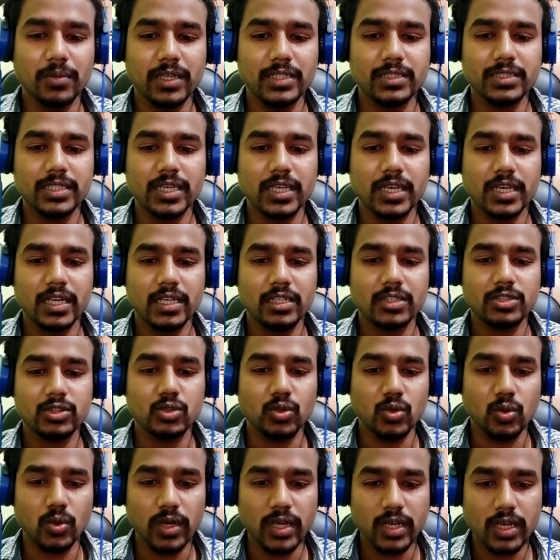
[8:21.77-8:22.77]
here is
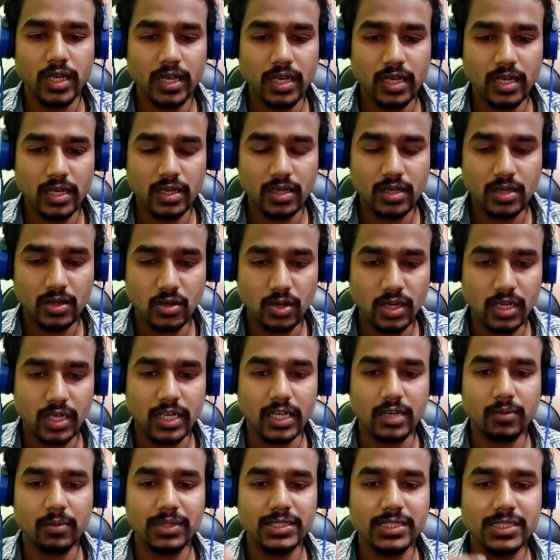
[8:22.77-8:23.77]
no error. Okay,
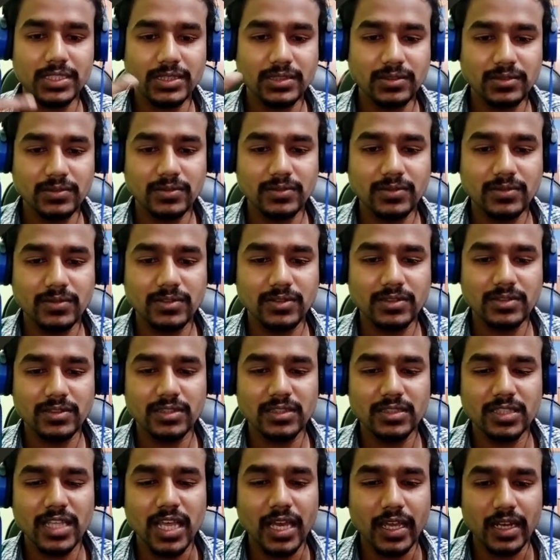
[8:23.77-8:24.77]
it means
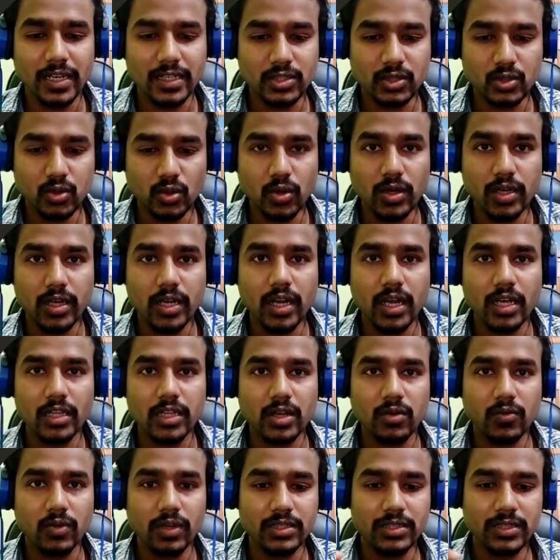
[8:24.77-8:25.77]
there is no error,
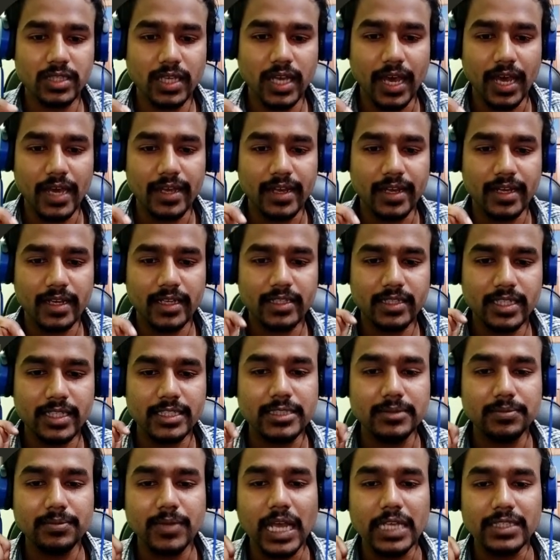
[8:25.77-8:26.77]
otherwise the error is
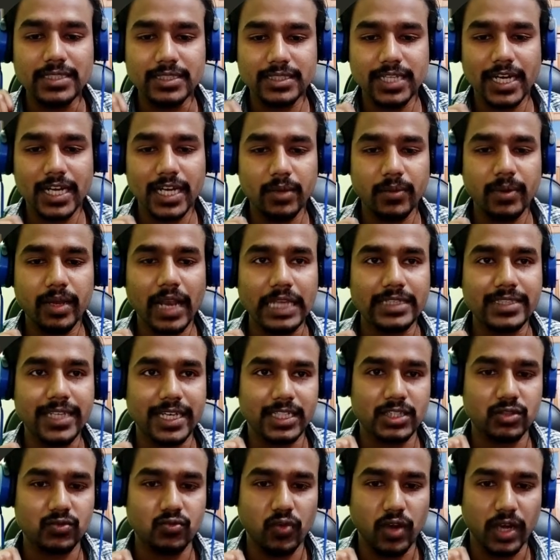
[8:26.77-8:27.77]
inside our
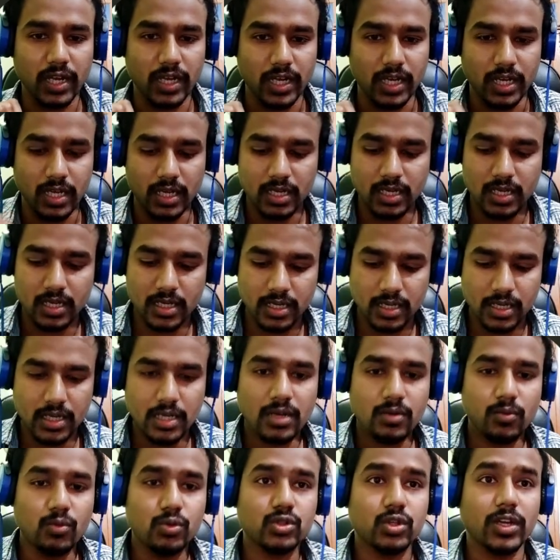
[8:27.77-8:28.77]
Ajax file,
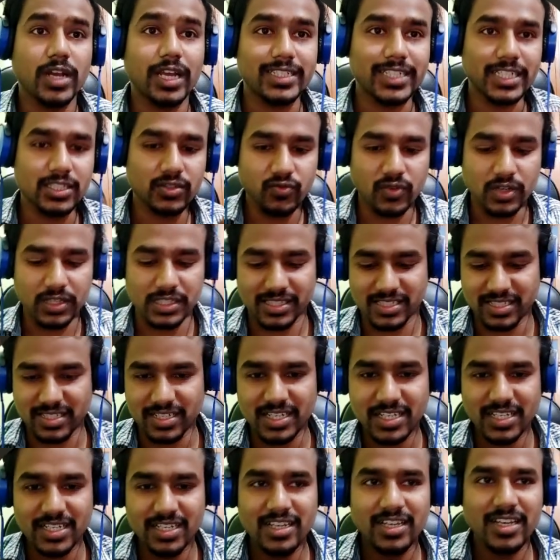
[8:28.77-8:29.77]
Ajax
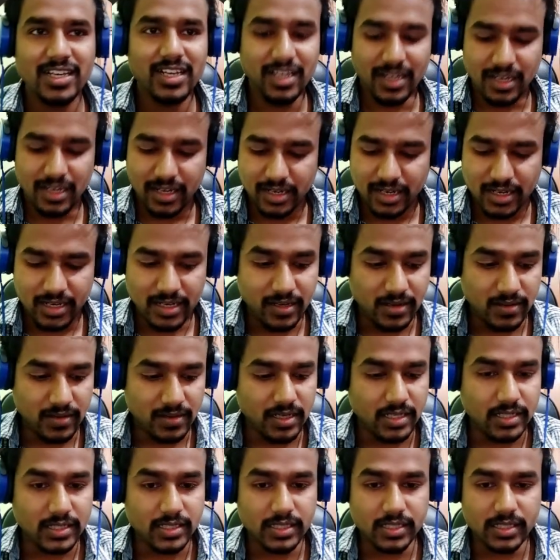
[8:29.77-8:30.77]
function. Now
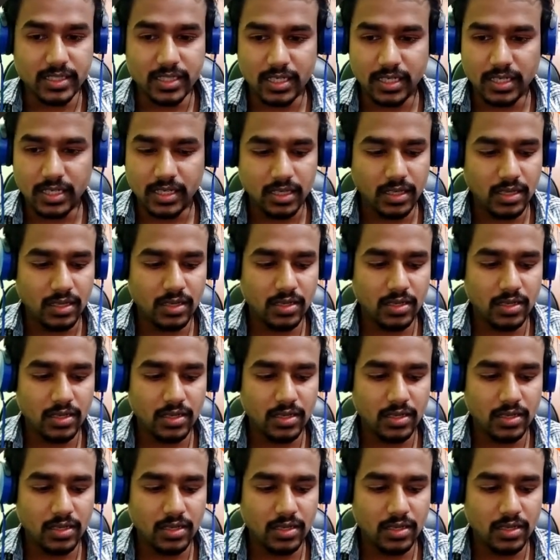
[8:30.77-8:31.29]
let's see